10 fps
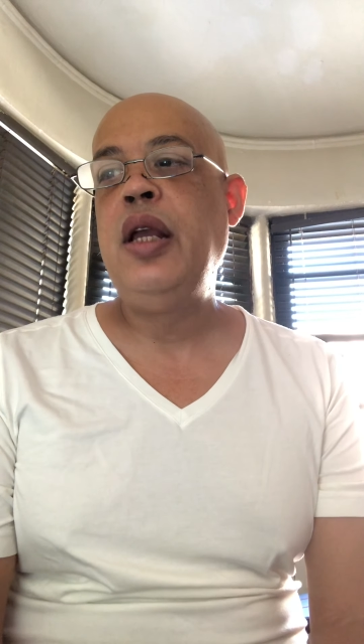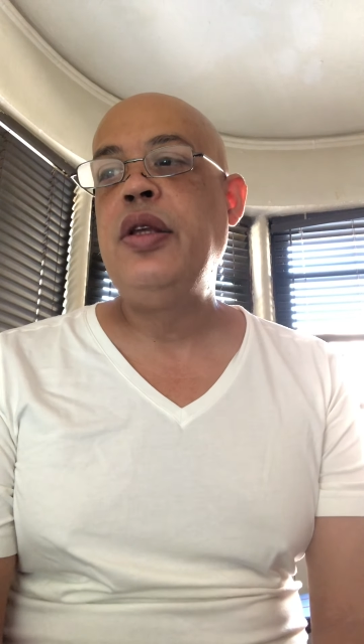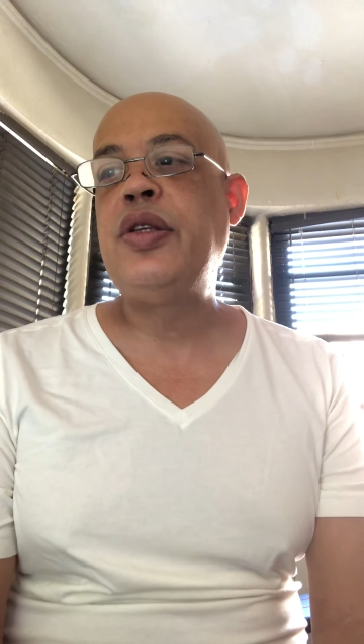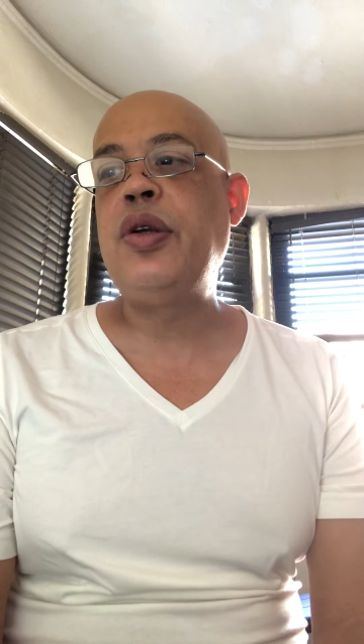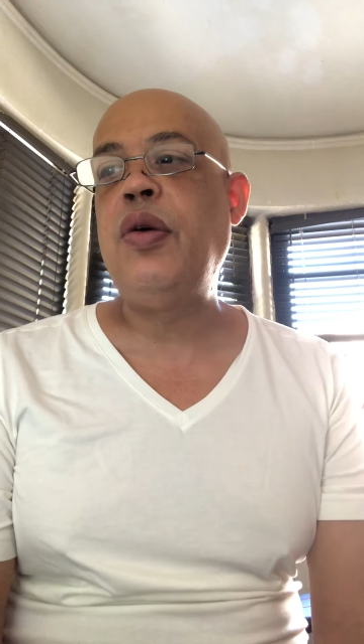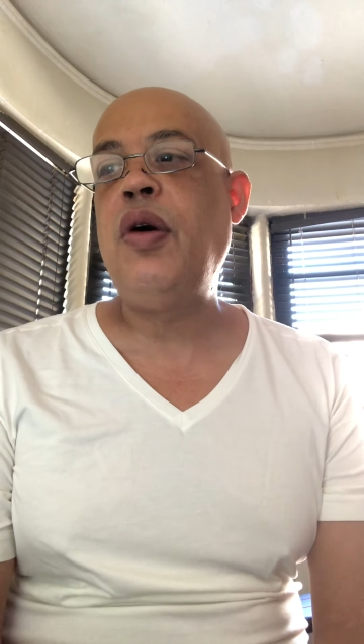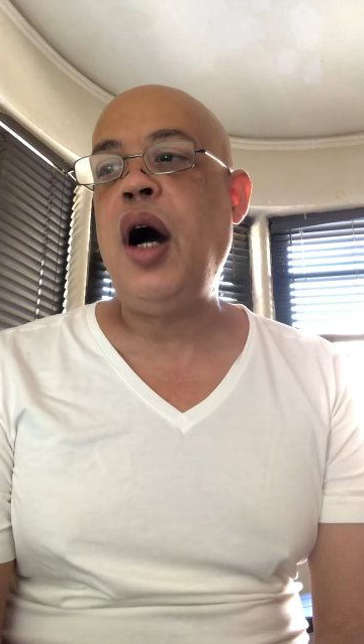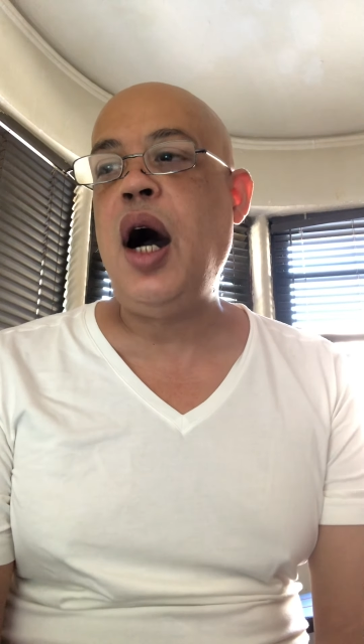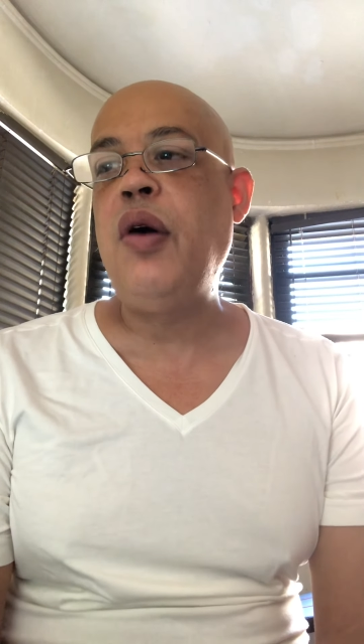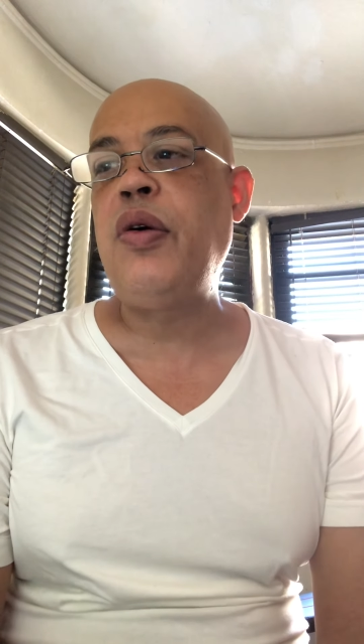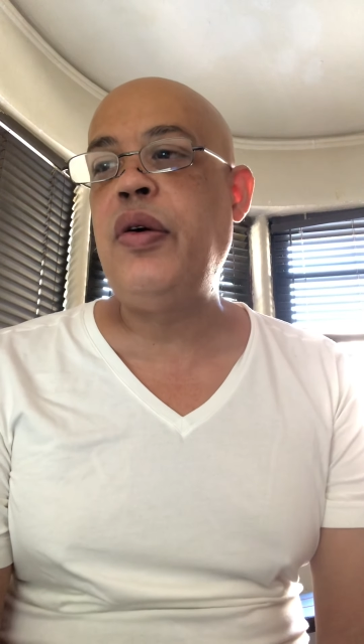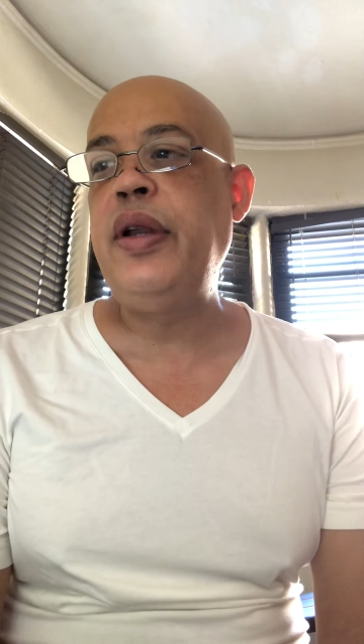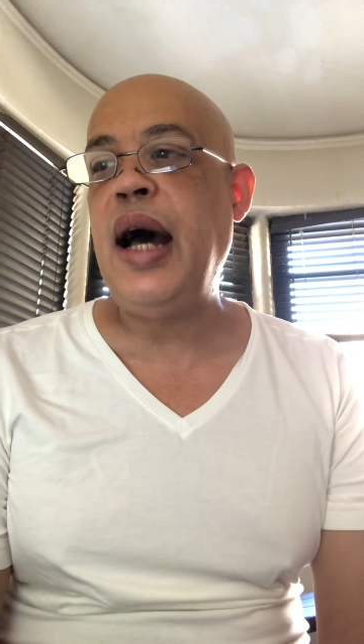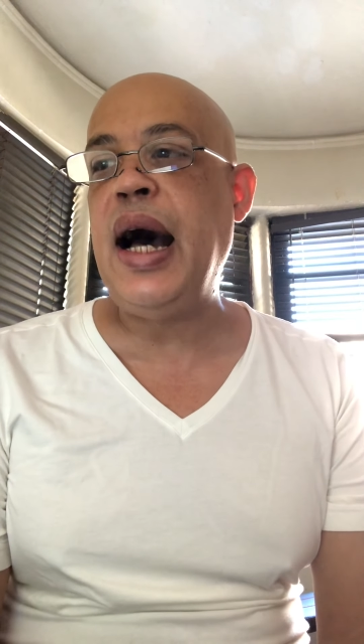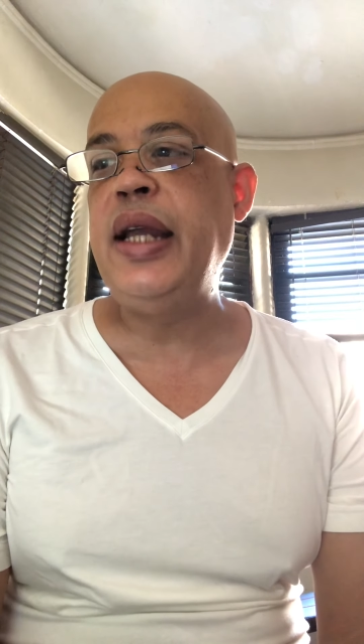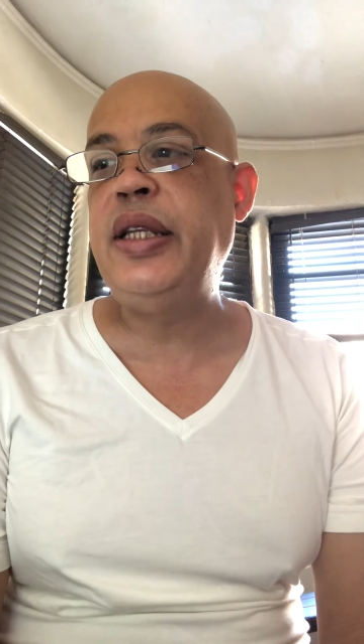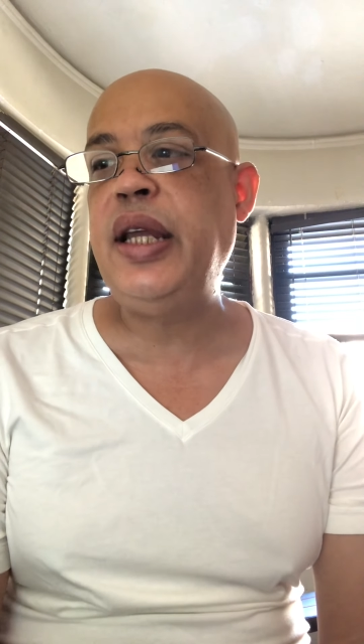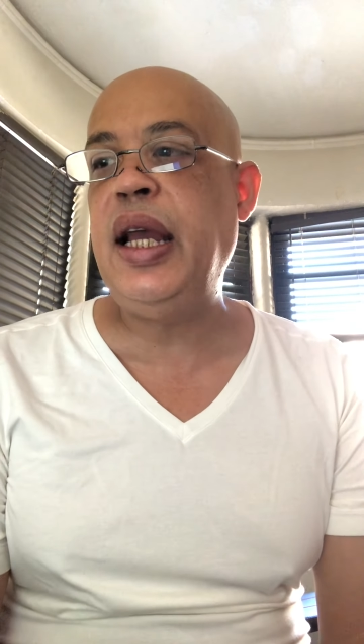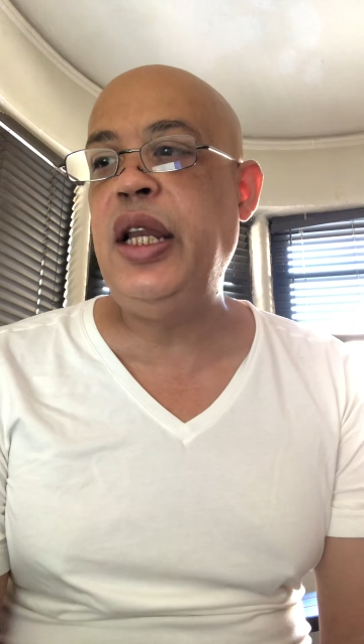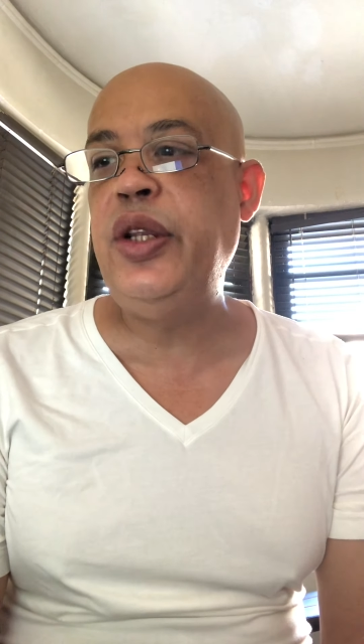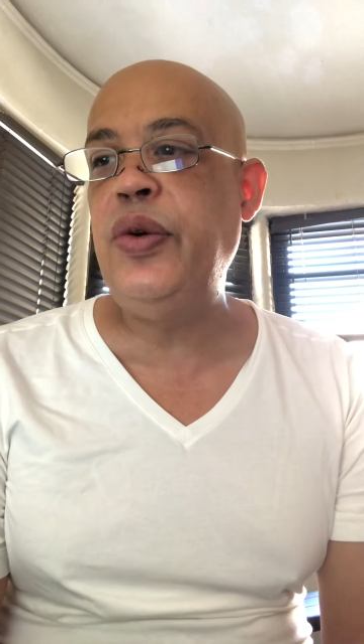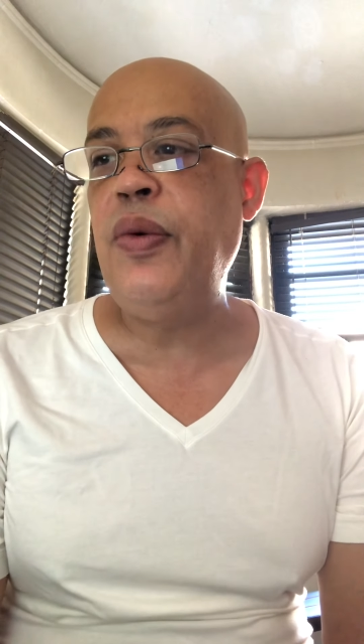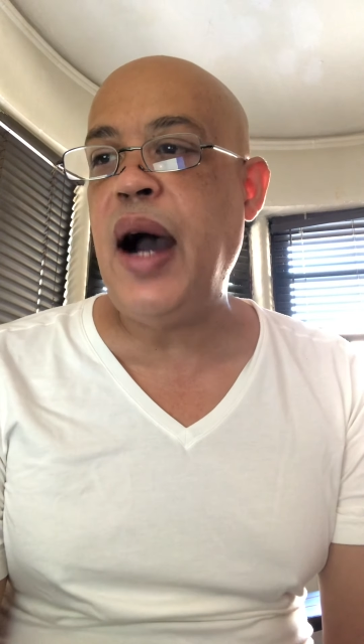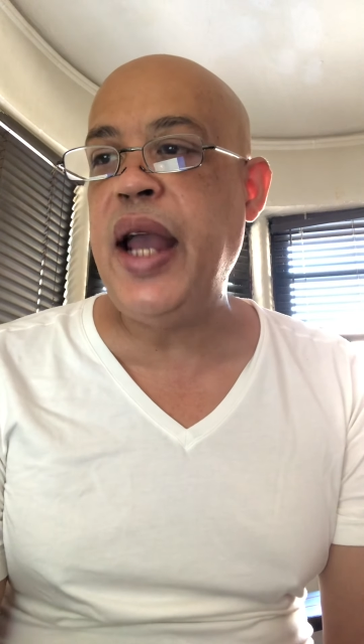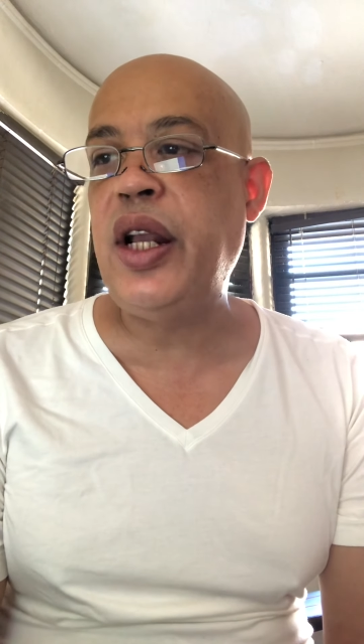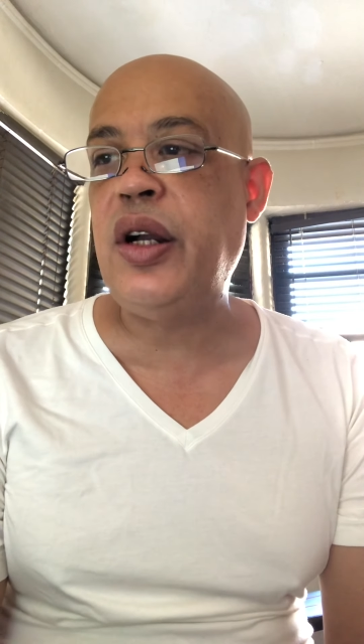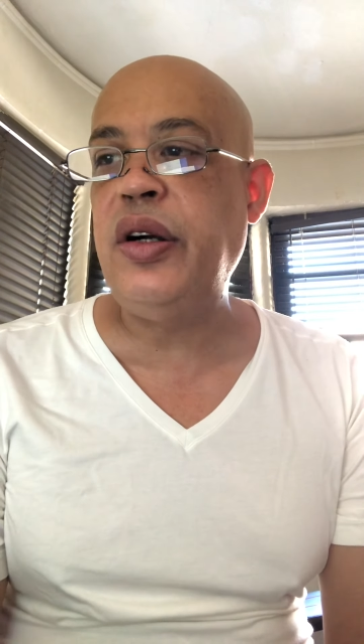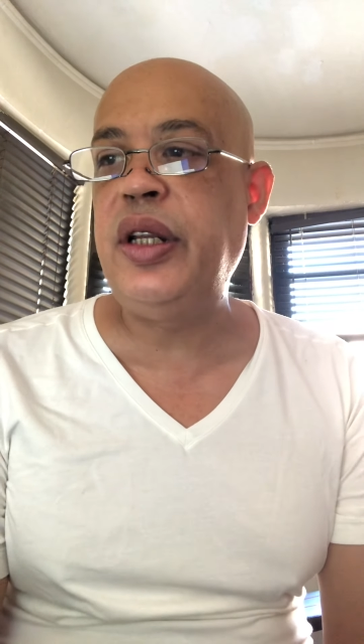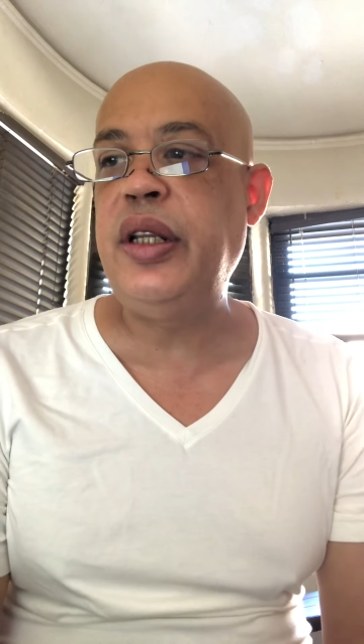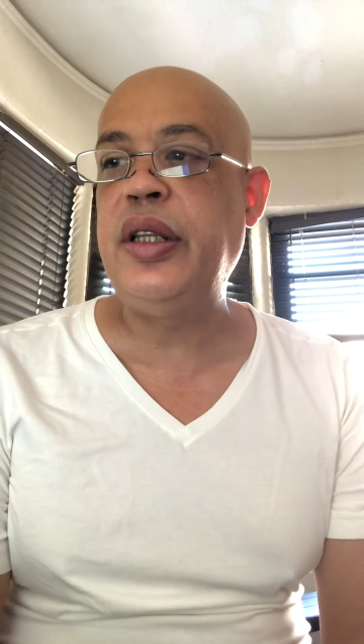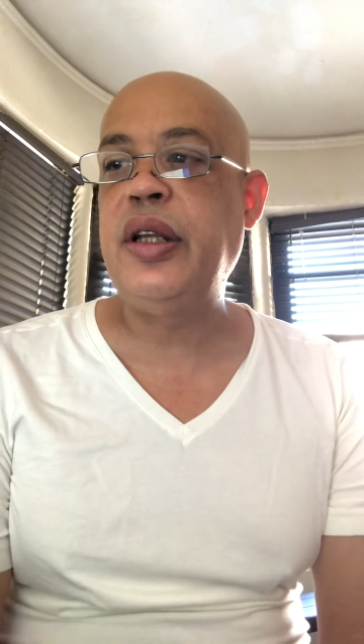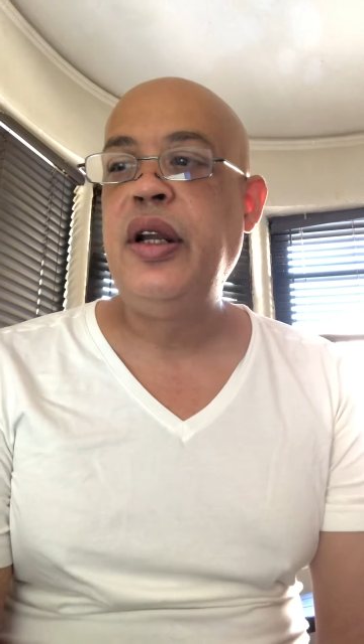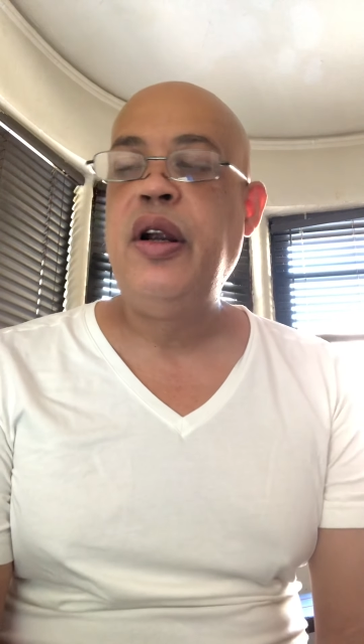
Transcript: So how could I tell you I couldn't